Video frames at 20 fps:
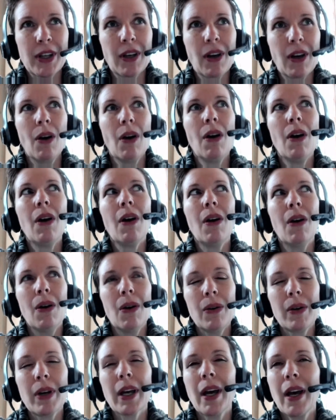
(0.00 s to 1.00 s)

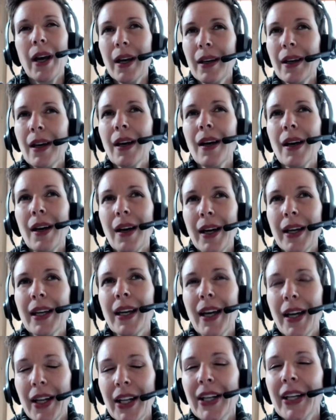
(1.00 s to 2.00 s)
oh, okay, yeah, I
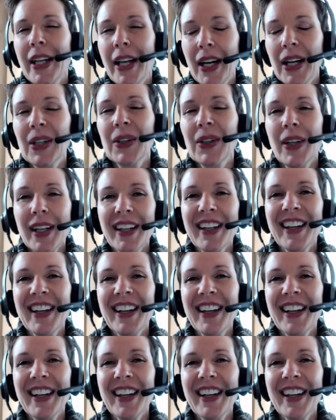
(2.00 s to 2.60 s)
get it now.